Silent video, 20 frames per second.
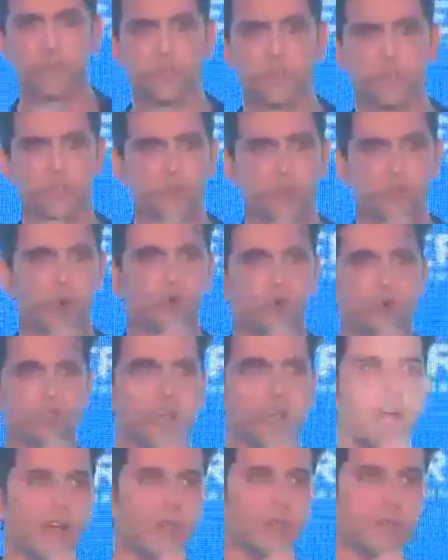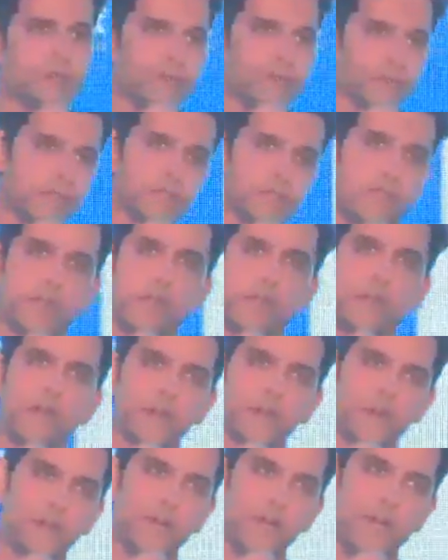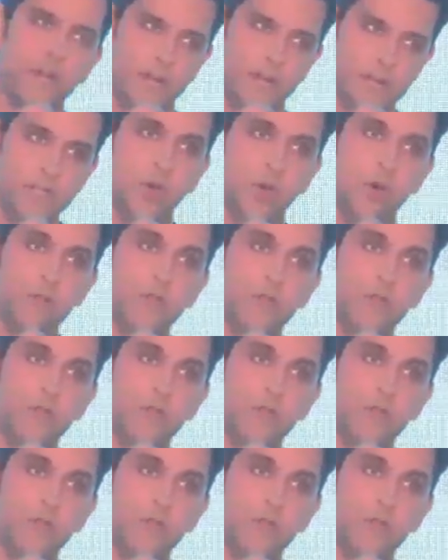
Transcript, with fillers: experts and the doctors have in this field is